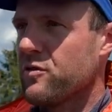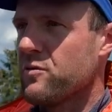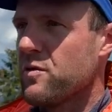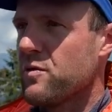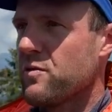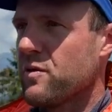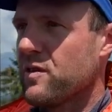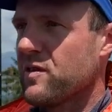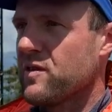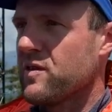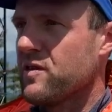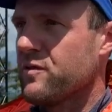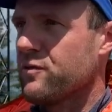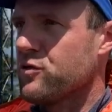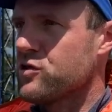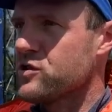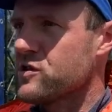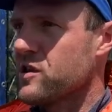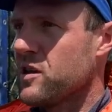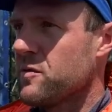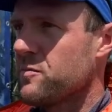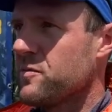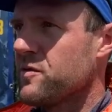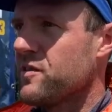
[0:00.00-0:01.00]
We was in
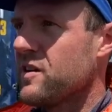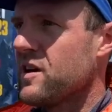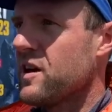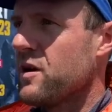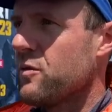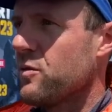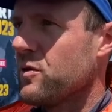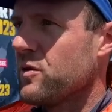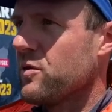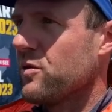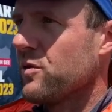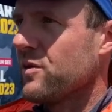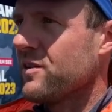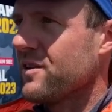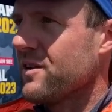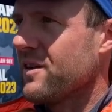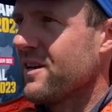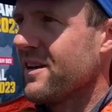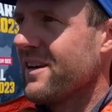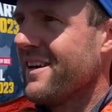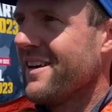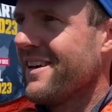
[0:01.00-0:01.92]
Fuschlamsee with all the